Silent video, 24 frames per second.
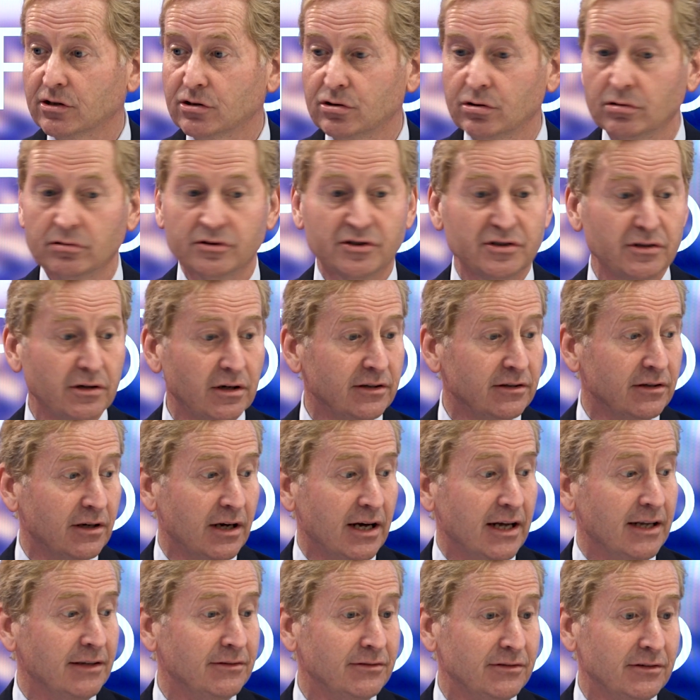course,
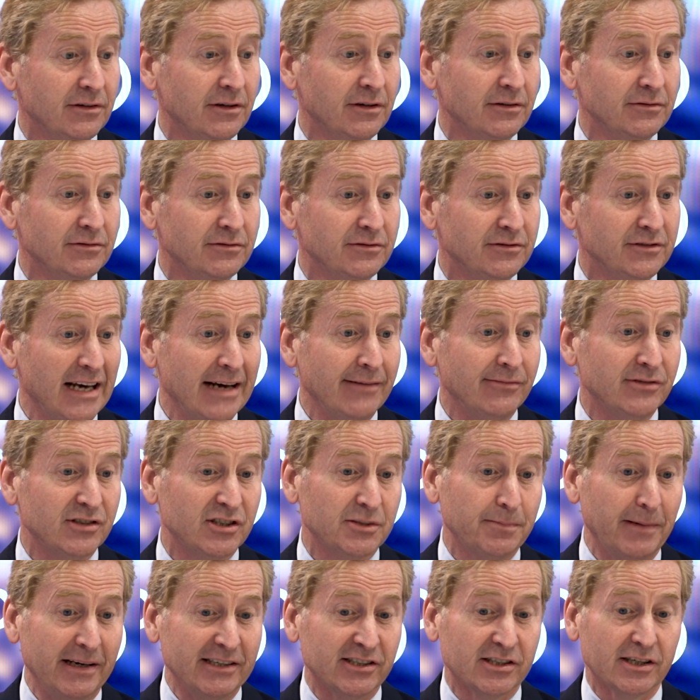a dev
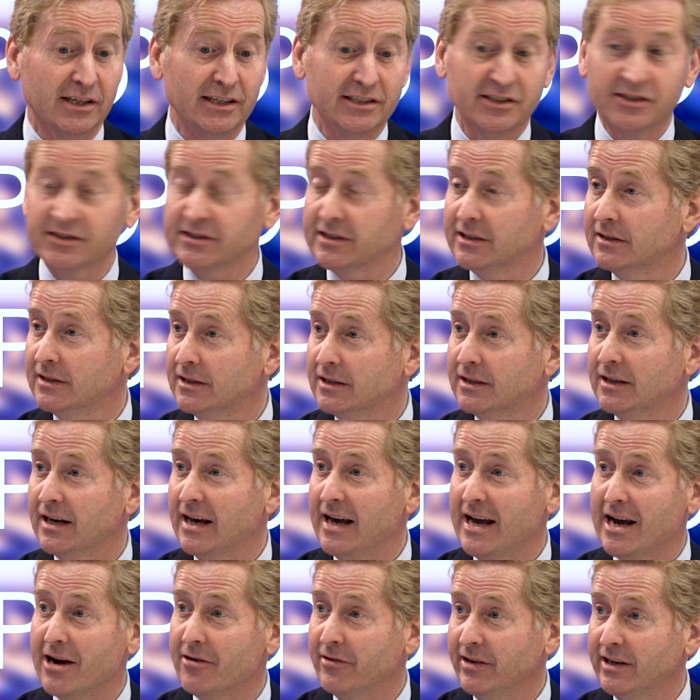specialist
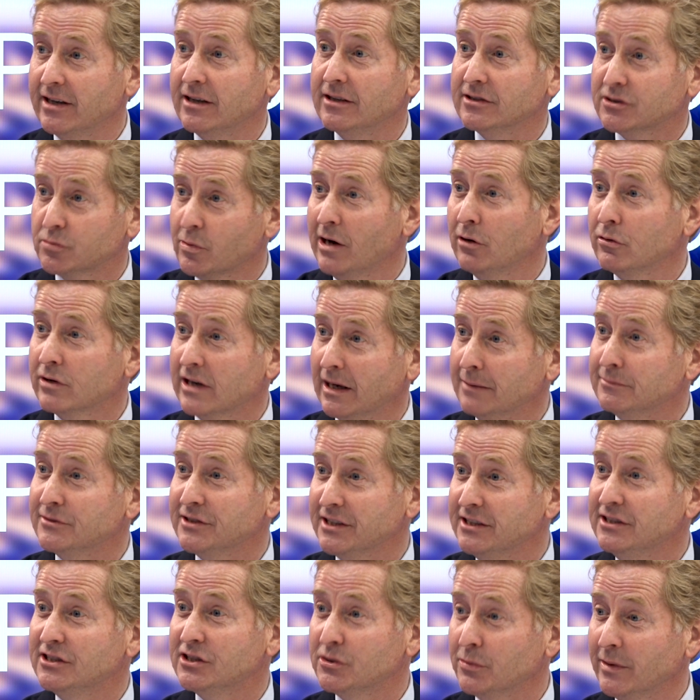area as well comes
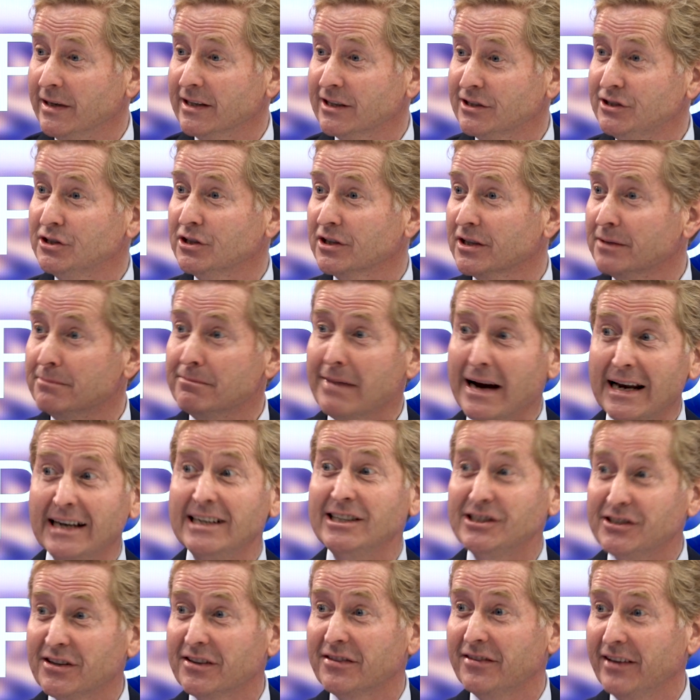into it, because you've got to manage
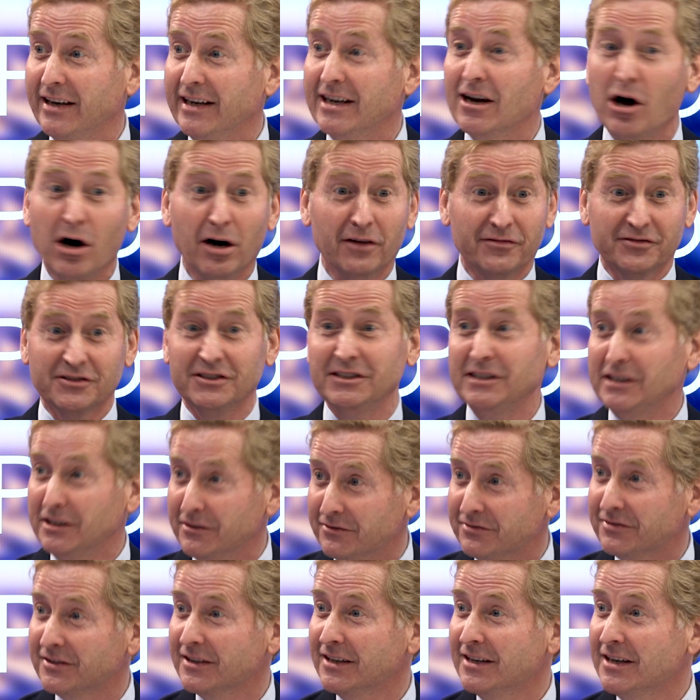the thing after
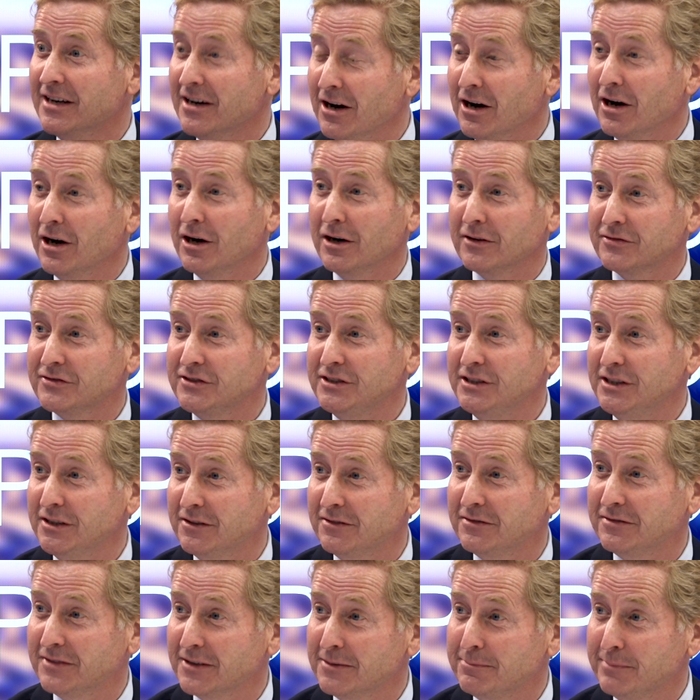you've
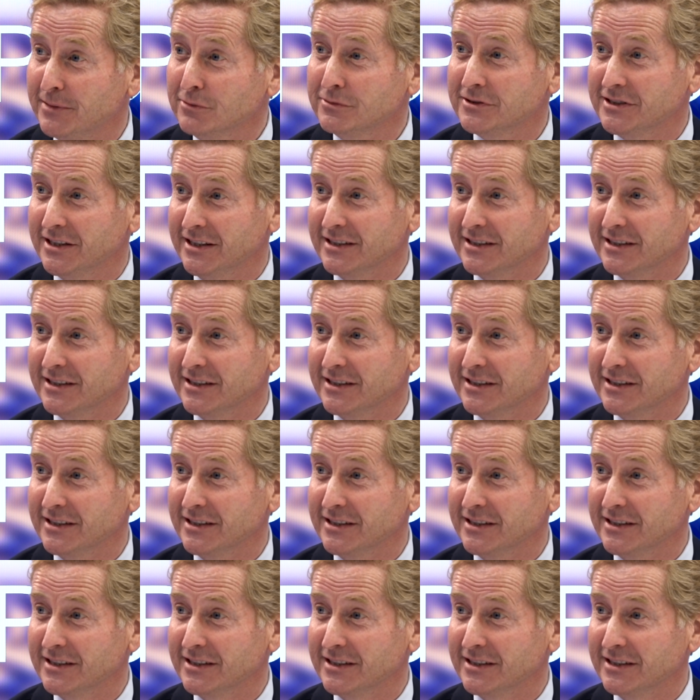built